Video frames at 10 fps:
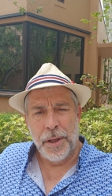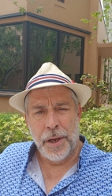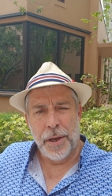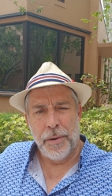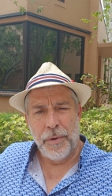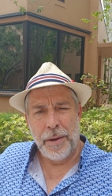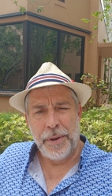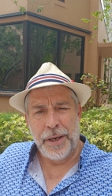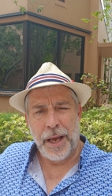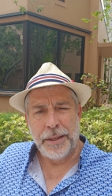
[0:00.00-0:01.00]
uh,
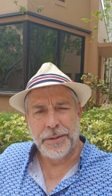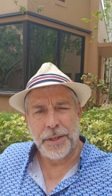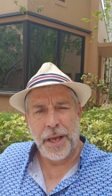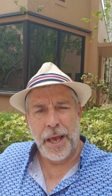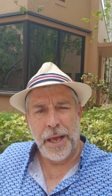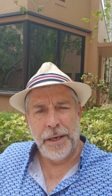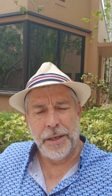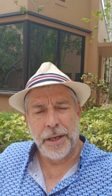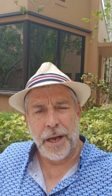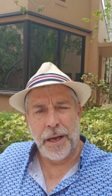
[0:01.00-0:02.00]
Arabian Knights
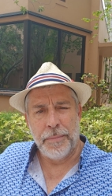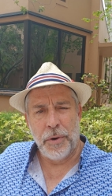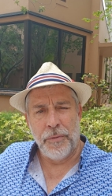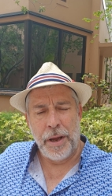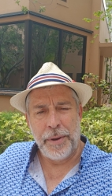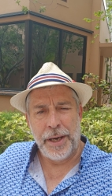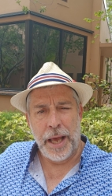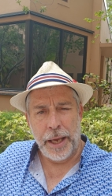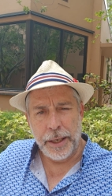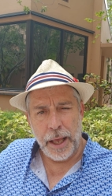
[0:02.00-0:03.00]
and um, Arabian
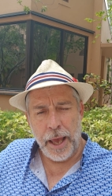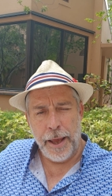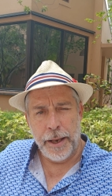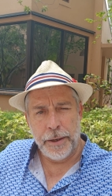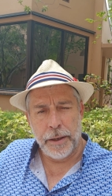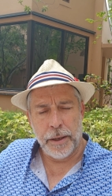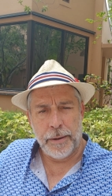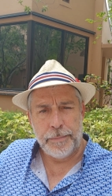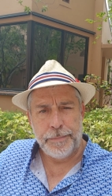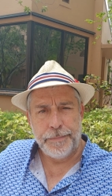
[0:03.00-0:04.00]
Knight, and
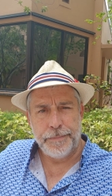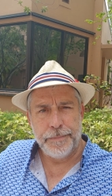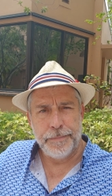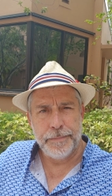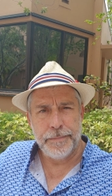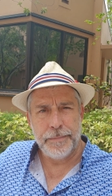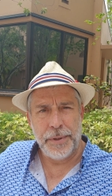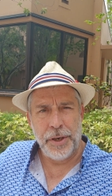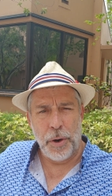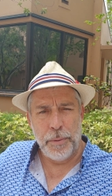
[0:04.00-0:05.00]
um,
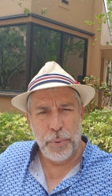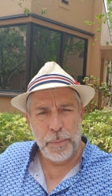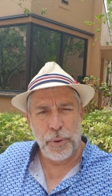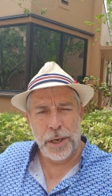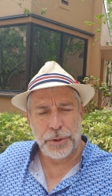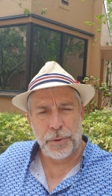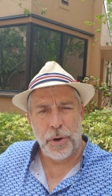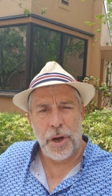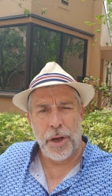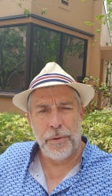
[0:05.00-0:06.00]
you know, and put pressure
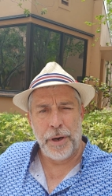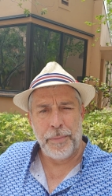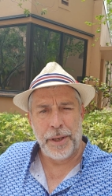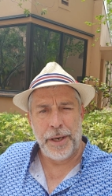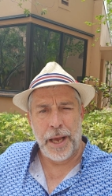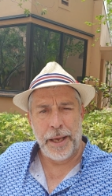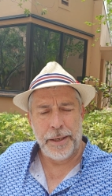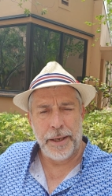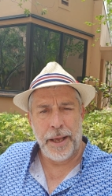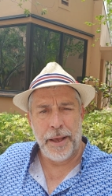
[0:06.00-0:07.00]
on Arabian
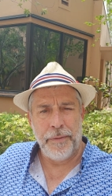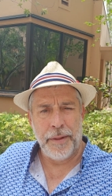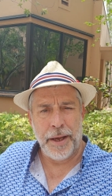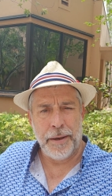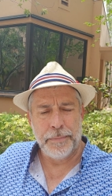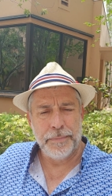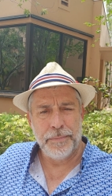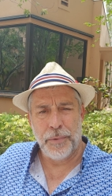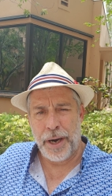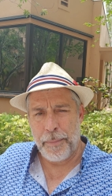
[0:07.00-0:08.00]
Knight. And um,
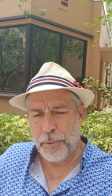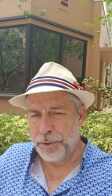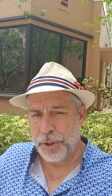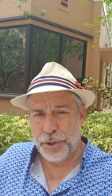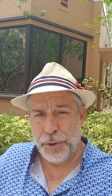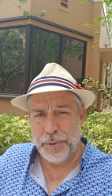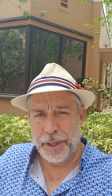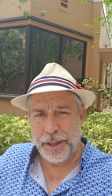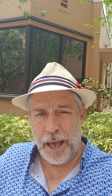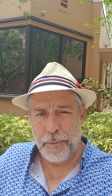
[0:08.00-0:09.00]
what happened was the two
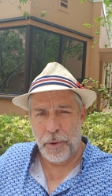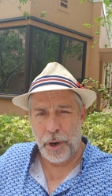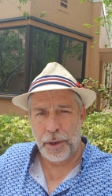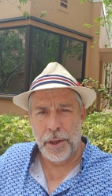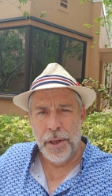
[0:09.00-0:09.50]
did that work.